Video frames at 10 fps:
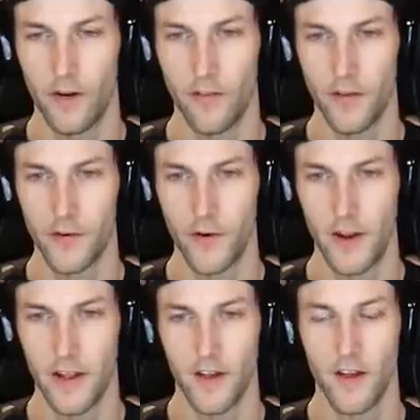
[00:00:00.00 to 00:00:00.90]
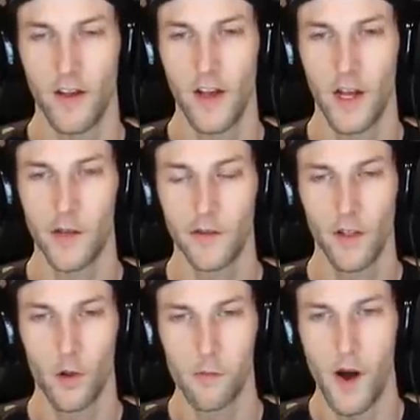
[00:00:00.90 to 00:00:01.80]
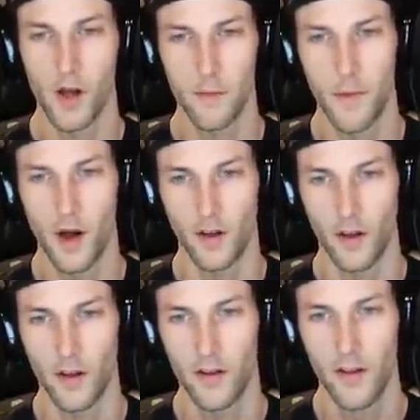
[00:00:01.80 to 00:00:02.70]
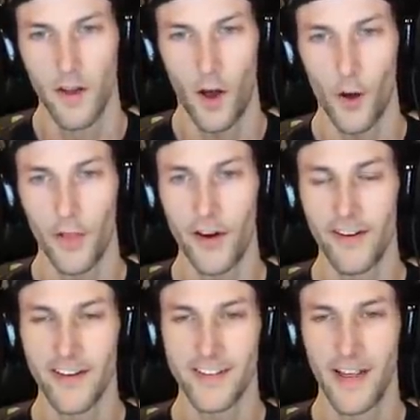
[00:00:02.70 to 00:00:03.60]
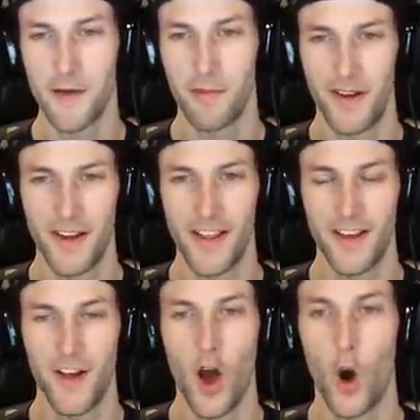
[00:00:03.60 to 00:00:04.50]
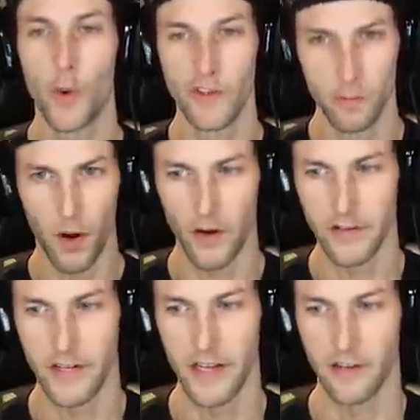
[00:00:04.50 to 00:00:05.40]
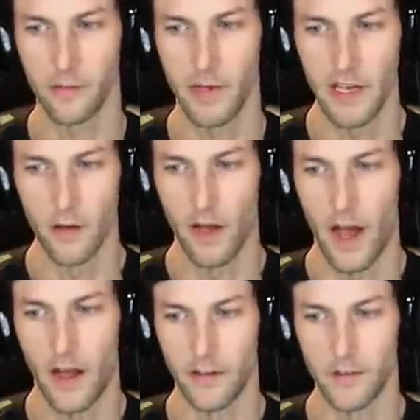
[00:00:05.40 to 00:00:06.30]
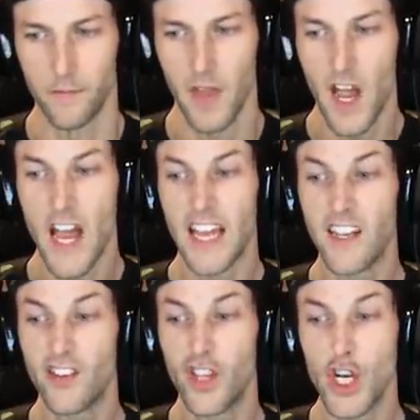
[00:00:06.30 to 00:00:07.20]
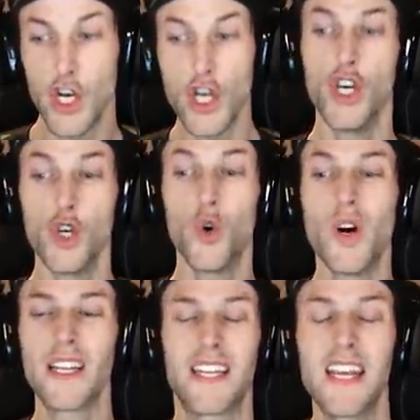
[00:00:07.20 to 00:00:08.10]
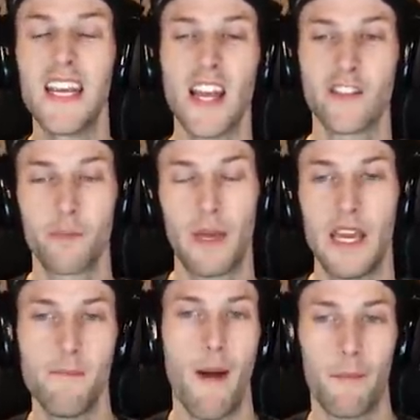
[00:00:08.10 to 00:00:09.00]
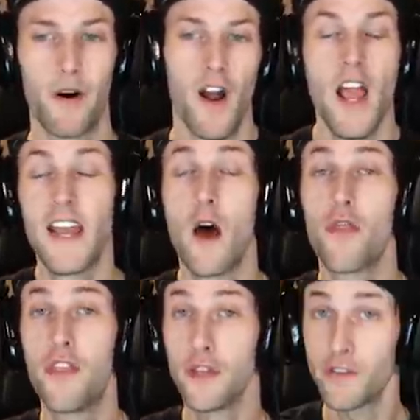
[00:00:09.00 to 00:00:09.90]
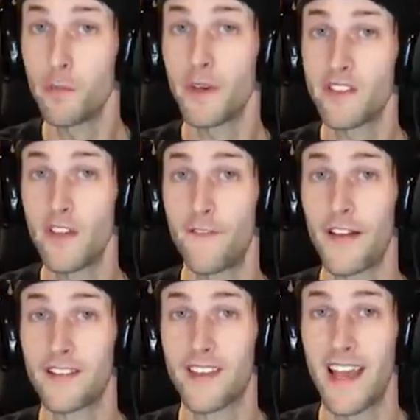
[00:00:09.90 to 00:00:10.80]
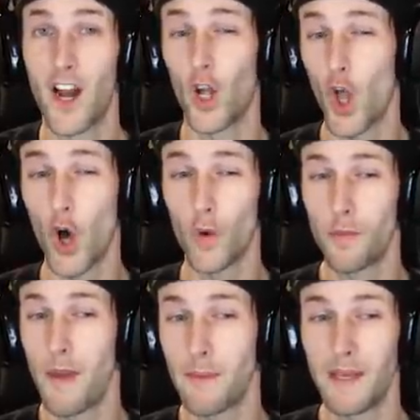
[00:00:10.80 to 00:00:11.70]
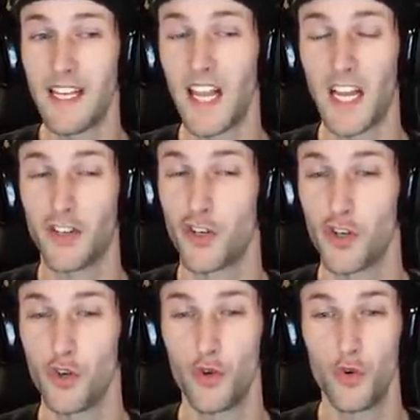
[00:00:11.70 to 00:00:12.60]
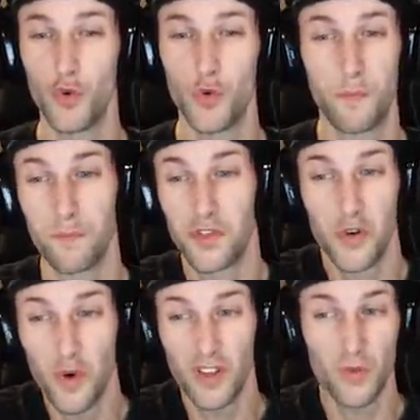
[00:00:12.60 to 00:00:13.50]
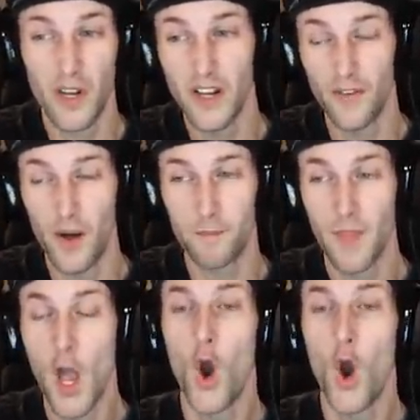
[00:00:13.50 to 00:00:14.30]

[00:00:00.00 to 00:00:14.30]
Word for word: here in the tree? It's a little monk monk. Oh, there he is. Hey, buddy. Oh, he's part of TSP, you guys. He's the new TSP member. Now, this specific skin, along with maybe like two two or three of them